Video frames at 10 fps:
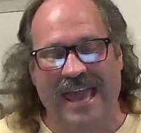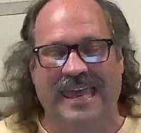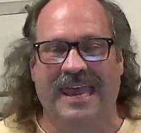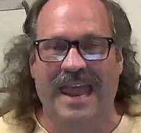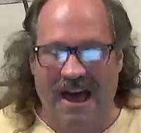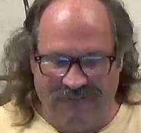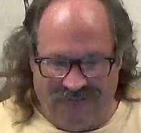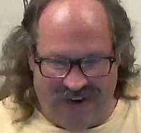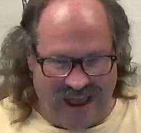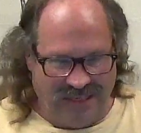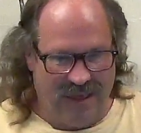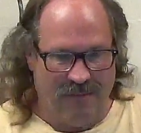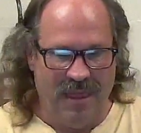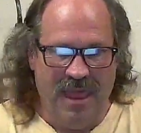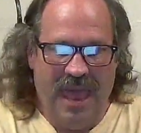I cannot find
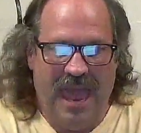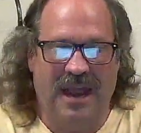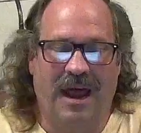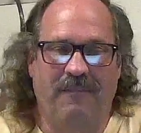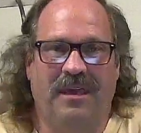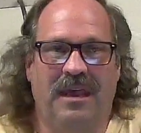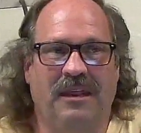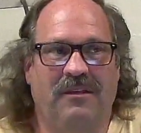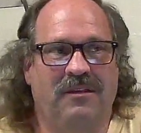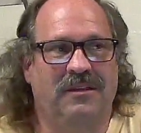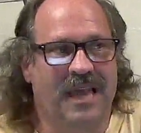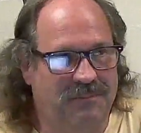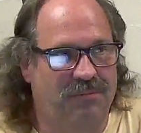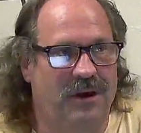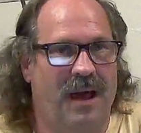them, and I'm getting
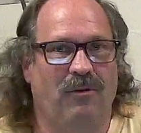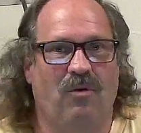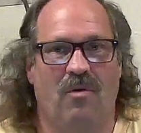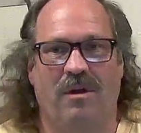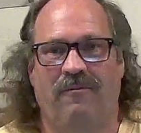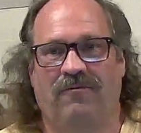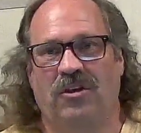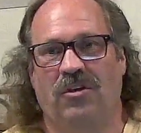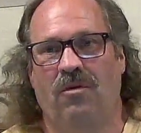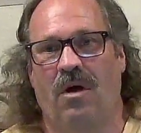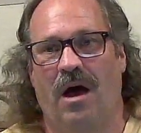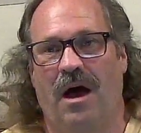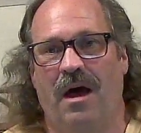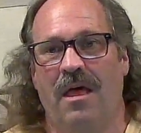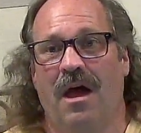desperate. I'm going to
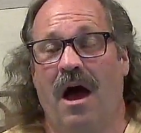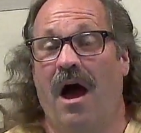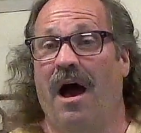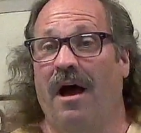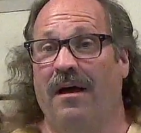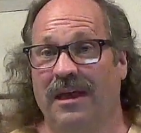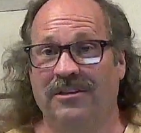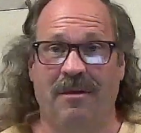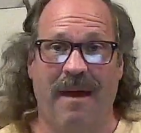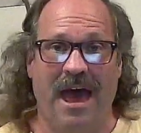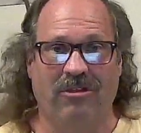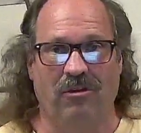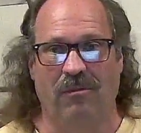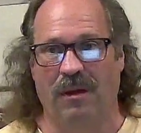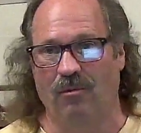uh, uh, into the
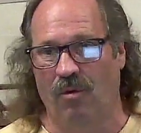bathroom.